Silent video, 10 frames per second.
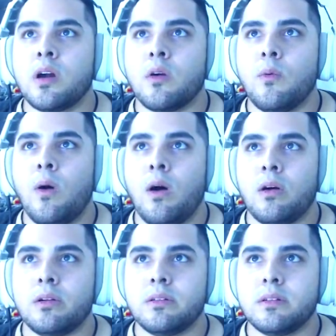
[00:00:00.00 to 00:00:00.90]
our
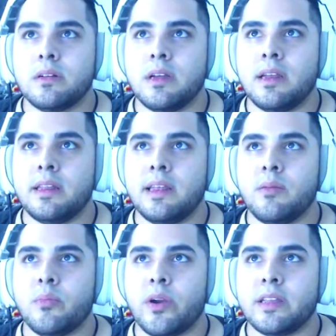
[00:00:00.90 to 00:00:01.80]
wall. And it
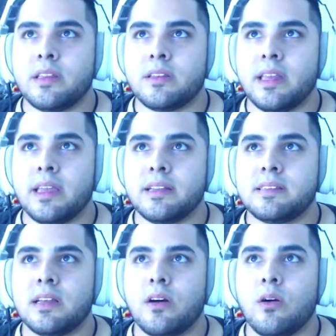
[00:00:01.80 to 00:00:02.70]
didn't break the thing
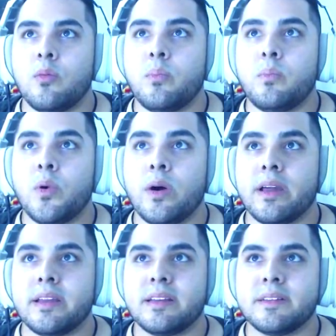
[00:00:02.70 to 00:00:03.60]
itself. Oh
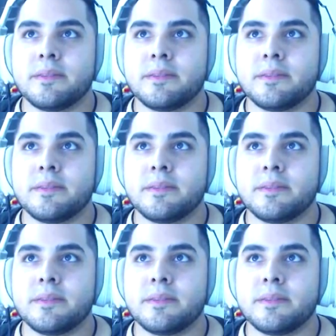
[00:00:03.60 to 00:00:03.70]
boy.